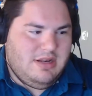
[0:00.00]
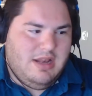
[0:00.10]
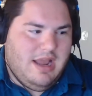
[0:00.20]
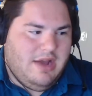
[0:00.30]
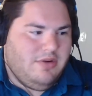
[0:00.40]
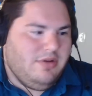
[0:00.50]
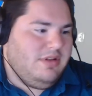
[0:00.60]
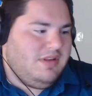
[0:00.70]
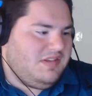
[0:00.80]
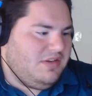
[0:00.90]
Now,
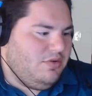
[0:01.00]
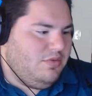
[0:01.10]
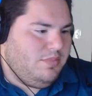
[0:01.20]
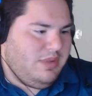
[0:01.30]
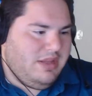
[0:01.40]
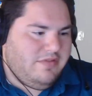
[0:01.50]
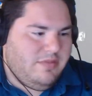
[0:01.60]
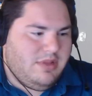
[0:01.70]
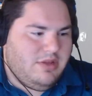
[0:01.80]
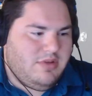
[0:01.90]
so being from the